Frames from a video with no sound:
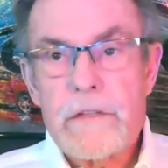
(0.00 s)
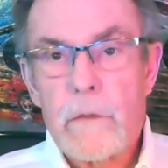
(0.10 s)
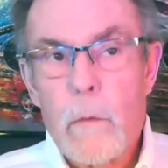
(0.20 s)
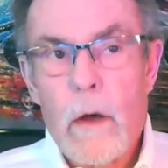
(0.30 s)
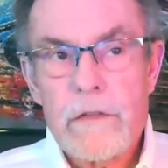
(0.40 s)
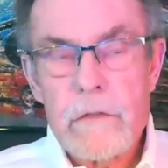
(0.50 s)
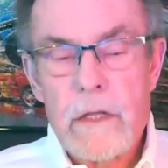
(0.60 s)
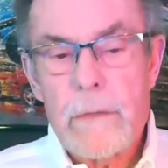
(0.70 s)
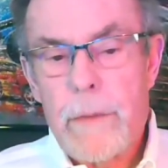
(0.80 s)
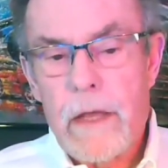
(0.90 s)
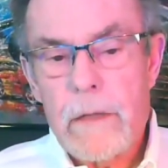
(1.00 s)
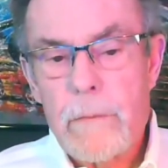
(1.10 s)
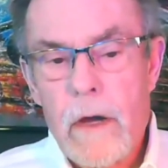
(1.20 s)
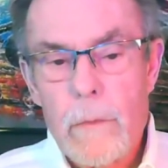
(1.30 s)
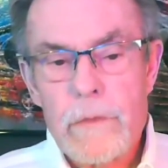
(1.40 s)
says Wattslink, Panhard
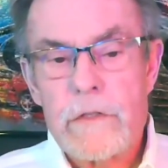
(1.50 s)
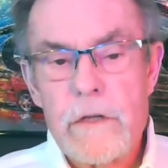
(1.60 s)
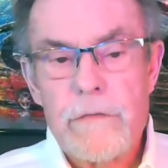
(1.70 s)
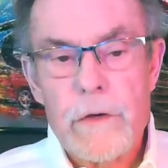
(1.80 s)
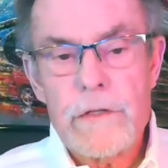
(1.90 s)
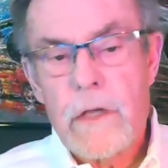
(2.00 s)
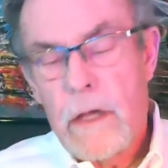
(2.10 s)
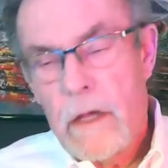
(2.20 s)
bar, what's the difference?